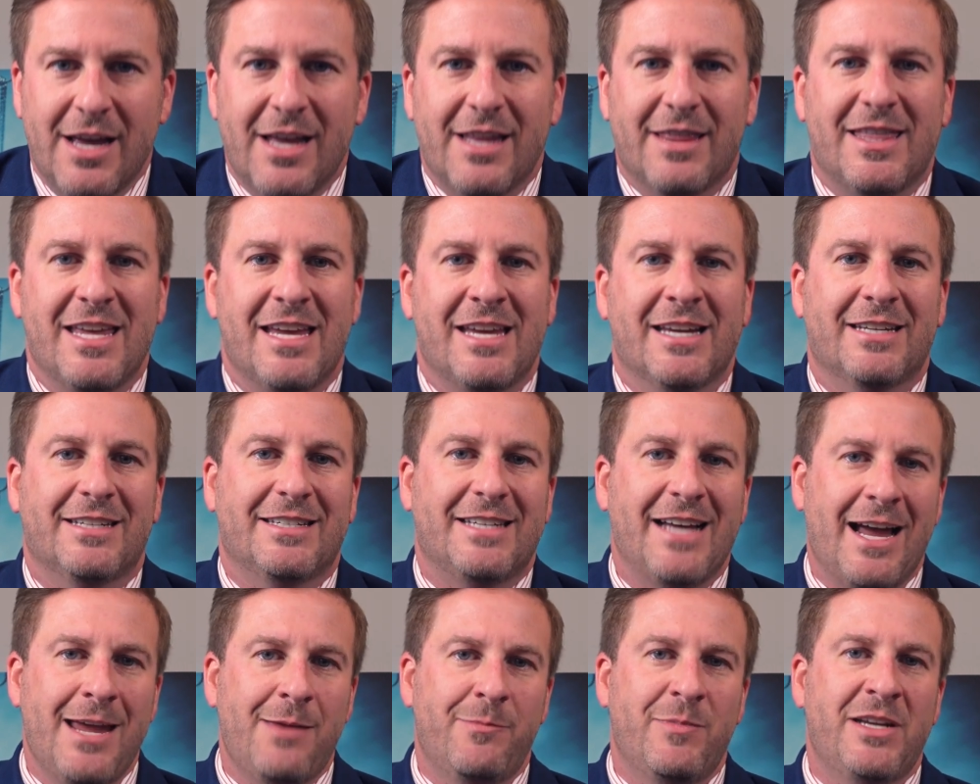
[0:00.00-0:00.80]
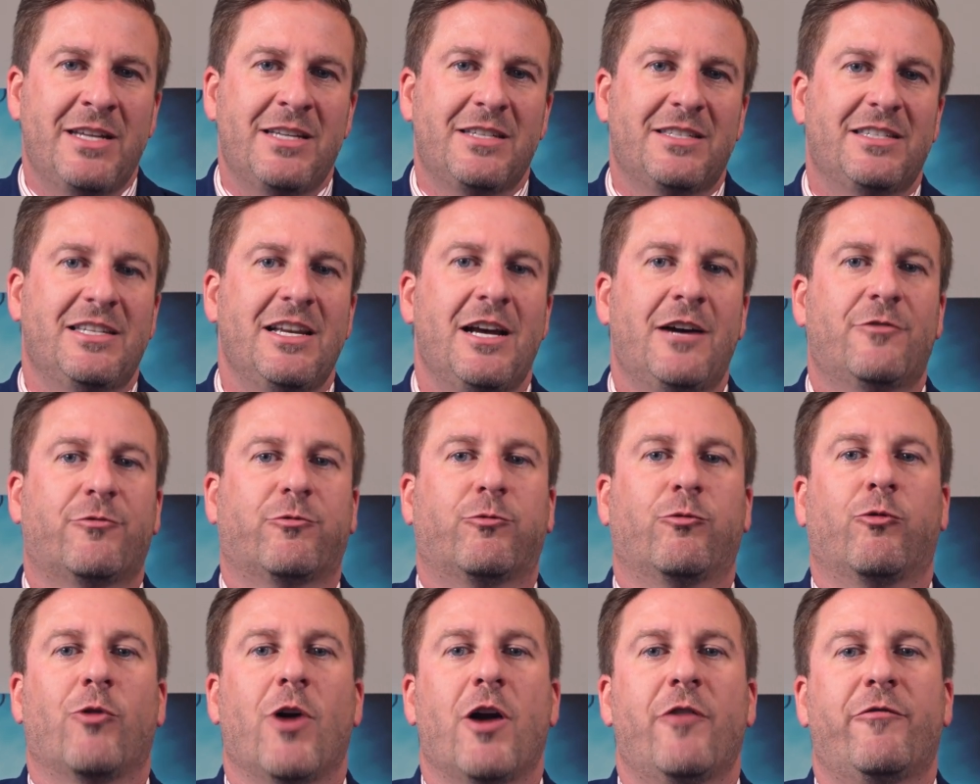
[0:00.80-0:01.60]
The indictment
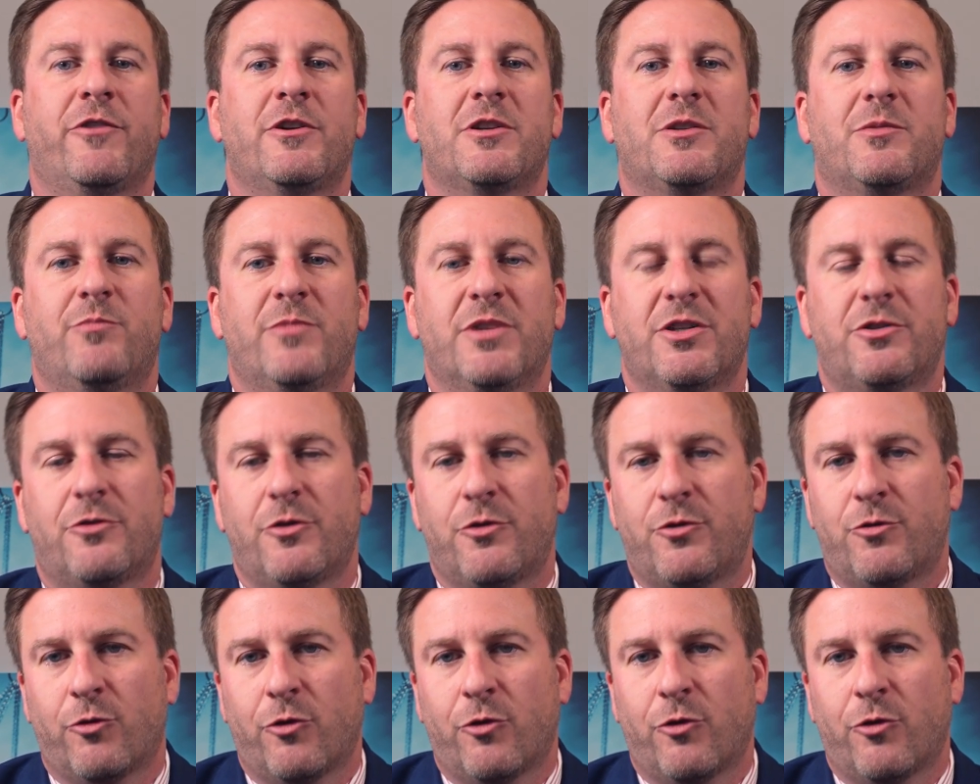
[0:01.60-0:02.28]
itself referenced Mr.